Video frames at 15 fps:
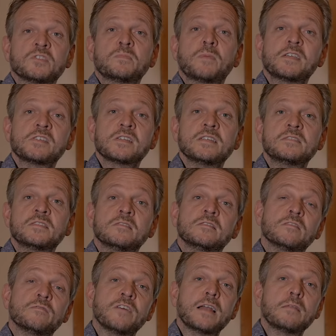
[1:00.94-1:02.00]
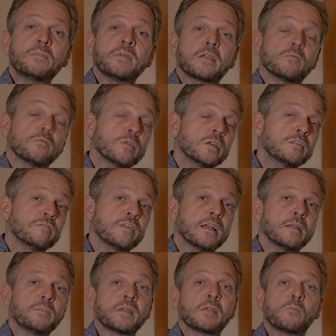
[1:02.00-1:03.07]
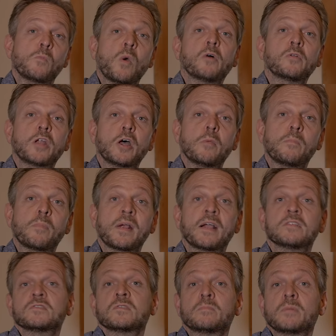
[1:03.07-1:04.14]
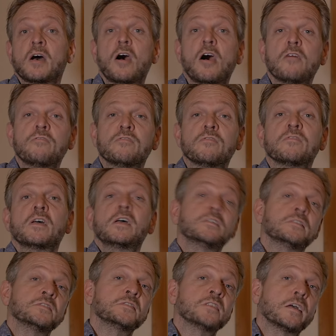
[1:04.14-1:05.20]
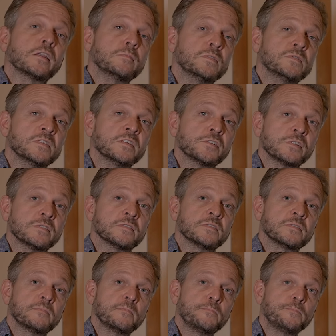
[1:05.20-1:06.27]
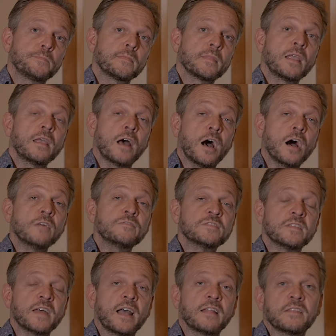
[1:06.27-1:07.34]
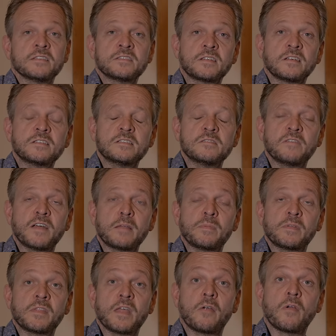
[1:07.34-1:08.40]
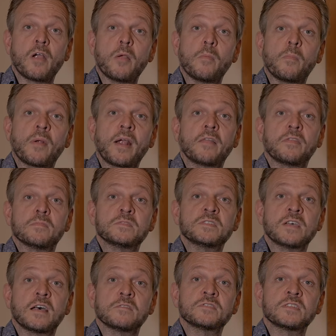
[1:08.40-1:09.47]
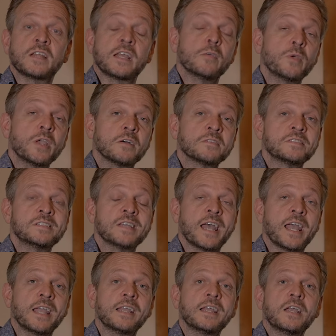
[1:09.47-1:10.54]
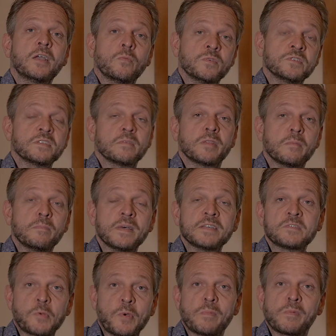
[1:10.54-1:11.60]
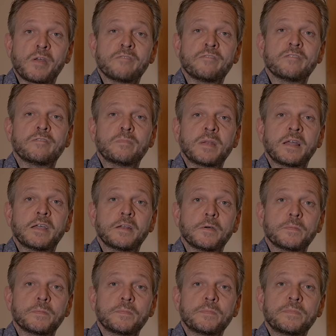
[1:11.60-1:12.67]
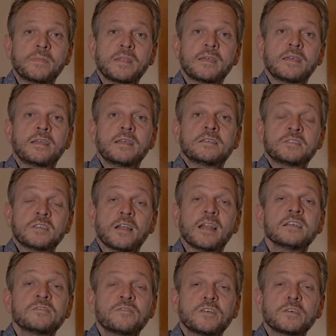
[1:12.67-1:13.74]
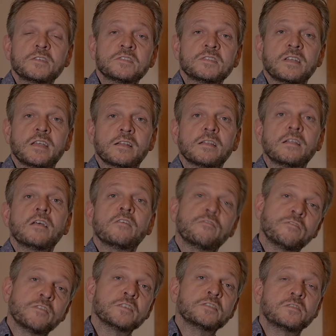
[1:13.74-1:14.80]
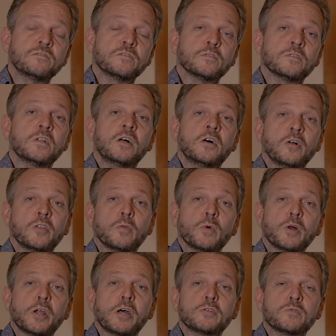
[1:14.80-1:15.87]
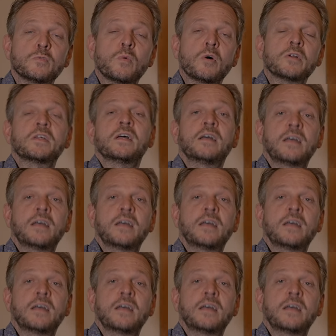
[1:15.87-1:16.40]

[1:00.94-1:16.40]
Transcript: specialists in developing and redeveloping well-known brands on behalf of discerning musicians. After that, they started developing their own brand themselves, and here we are today with some of the best equipment I've ever played on. So let's focus in, first of all, on the 100 watt